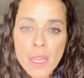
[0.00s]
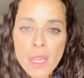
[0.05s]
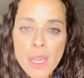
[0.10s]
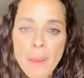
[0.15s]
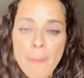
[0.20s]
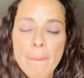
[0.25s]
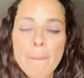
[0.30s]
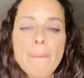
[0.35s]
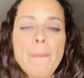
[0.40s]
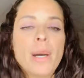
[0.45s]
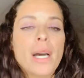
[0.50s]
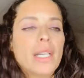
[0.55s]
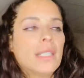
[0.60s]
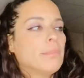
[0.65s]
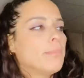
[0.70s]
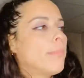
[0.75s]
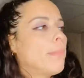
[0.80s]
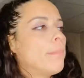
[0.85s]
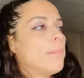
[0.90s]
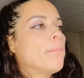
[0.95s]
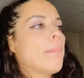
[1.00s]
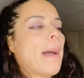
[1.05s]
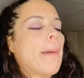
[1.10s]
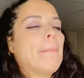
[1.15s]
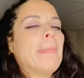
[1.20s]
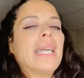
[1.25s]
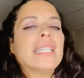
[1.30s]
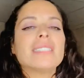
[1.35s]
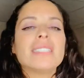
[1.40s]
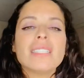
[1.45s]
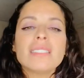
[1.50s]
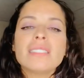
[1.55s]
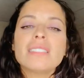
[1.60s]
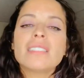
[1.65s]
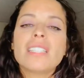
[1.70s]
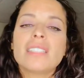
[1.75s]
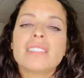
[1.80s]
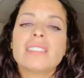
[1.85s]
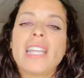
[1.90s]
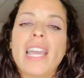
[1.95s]
But my message
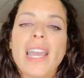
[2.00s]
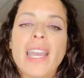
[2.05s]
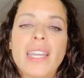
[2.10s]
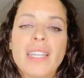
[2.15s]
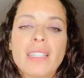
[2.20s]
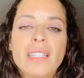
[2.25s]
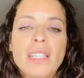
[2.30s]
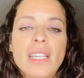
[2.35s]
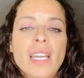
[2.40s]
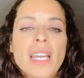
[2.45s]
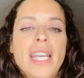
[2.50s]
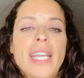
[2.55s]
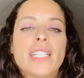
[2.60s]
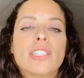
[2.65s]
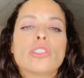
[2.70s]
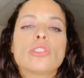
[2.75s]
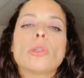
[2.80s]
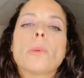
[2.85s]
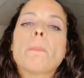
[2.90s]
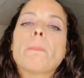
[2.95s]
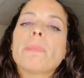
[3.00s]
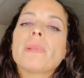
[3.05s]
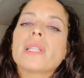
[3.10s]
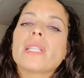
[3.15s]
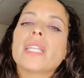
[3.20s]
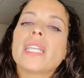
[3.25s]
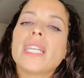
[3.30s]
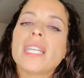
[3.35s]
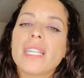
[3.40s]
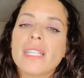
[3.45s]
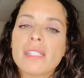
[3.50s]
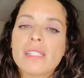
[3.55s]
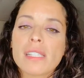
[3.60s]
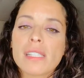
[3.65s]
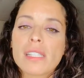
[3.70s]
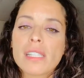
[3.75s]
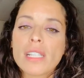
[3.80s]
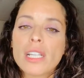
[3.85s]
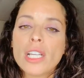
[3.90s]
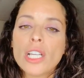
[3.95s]
today is to
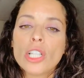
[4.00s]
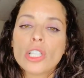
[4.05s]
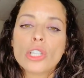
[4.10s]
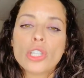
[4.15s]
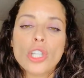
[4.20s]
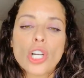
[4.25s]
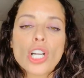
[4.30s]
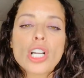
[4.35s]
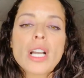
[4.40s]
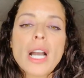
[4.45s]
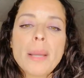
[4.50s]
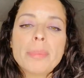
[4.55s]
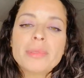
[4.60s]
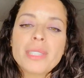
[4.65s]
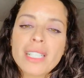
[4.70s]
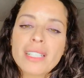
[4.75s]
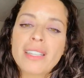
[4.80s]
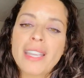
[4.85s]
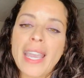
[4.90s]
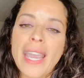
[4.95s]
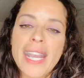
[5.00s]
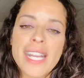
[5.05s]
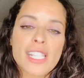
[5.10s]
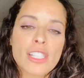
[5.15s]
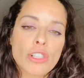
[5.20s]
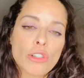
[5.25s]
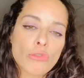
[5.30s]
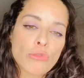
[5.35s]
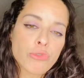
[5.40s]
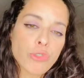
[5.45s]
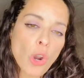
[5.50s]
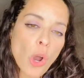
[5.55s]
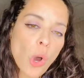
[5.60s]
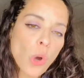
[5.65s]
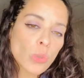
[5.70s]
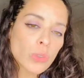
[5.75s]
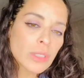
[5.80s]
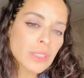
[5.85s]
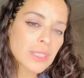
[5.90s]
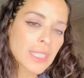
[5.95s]
please look up the case
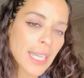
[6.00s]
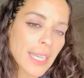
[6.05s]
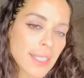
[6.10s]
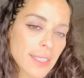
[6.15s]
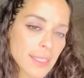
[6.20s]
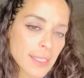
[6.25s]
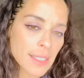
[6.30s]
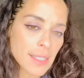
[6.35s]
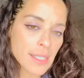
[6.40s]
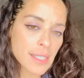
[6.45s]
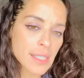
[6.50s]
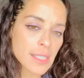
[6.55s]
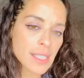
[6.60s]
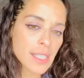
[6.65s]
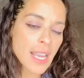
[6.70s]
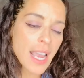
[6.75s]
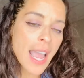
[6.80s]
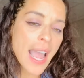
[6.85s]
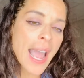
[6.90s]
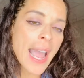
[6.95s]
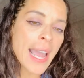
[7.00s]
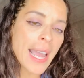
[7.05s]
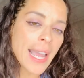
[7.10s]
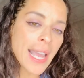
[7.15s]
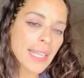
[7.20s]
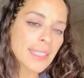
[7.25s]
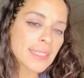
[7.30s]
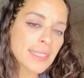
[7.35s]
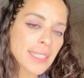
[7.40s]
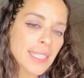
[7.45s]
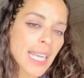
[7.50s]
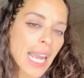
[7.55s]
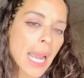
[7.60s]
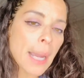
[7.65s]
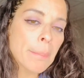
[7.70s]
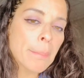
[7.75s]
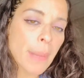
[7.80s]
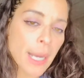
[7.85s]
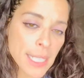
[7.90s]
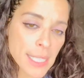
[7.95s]
Rose Dinkins at SEI
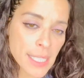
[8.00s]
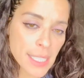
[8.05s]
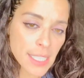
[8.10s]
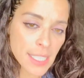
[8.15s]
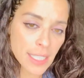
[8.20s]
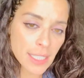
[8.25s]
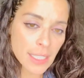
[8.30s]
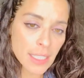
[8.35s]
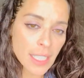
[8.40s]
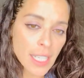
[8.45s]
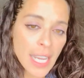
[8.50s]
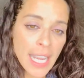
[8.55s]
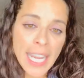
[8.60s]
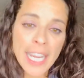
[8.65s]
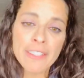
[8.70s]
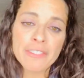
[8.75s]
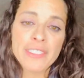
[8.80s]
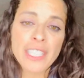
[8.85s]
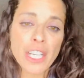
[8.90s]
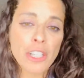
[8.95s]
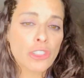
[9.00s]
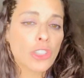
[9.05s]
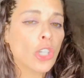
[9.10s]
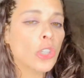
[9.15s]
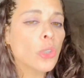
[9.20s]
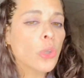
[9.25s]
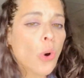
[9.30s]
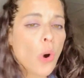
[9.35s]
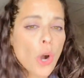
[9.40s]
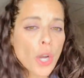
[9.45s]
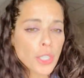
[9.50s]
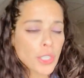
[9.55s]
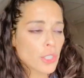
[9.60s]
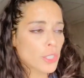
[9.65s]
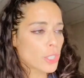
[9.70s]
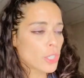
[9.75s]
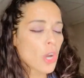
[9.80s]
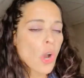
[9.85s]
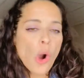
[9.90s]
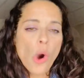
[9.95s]
Muncie. If there's a
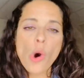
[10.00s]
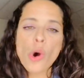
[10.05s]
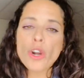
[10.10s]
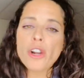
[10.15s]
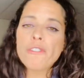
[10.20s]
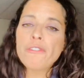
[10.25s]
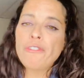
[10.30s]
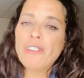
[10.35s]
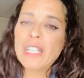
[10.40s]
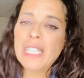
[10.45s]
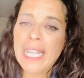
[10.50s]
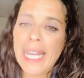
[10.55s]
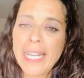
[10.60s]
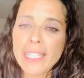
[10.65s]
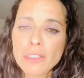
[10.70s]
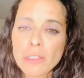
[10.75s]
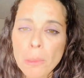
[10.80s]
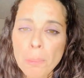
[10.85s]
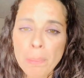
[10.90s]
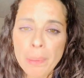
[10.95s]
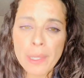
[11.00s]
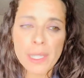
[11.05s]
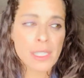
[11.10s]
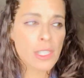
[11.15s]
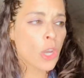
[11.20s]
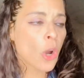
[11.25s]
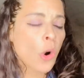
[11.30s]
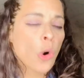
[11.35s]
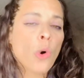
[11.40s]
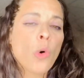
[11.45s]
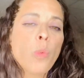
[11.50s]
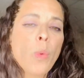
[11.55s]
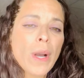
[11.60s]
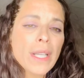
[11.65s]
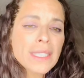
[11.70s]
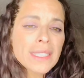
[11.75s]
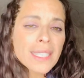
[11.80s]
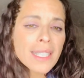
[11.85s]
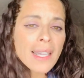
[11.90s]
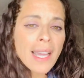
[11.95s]
lawyer or a philanthropist who
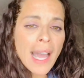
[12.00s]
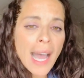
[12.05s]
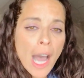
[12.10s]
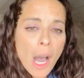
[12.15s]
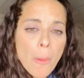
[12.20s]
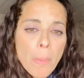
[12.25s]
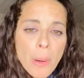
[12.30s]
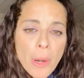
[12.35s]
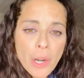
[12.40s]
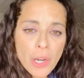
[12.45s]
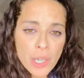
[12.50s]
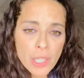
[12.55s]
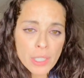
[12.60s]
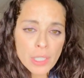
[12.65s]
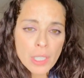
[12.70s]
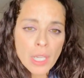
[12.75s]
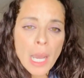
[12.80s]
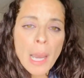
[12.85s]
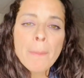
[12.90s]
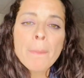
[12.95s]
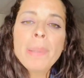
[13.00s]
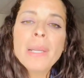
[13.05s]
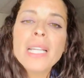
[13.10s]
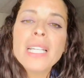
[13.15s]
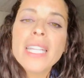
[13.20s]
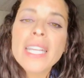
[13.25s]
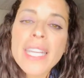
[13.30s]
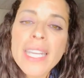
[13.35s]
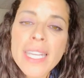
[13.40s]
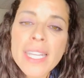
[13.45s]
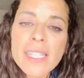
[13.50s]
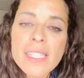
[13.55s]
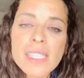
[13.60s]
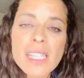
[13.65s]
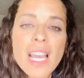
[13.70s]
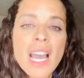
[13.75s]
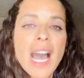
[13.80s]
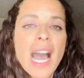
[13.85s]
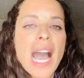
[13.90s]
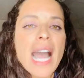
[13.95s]
wants to help her, please,
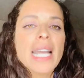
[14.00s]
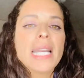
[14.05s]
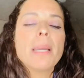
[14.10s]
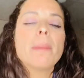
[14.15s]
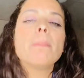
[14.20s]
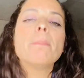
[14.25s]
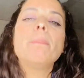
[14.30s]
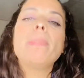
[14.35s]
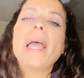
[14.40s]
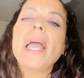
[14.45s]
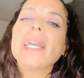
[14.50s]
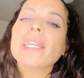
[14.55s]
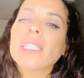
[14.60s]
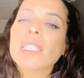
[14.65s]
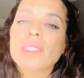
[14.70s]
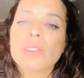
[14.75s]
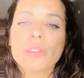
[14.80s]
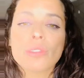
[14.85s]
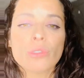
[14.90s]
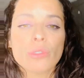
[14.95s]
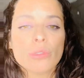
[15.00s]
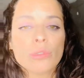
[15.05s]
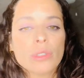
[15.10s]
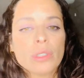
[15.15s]
I am begging you.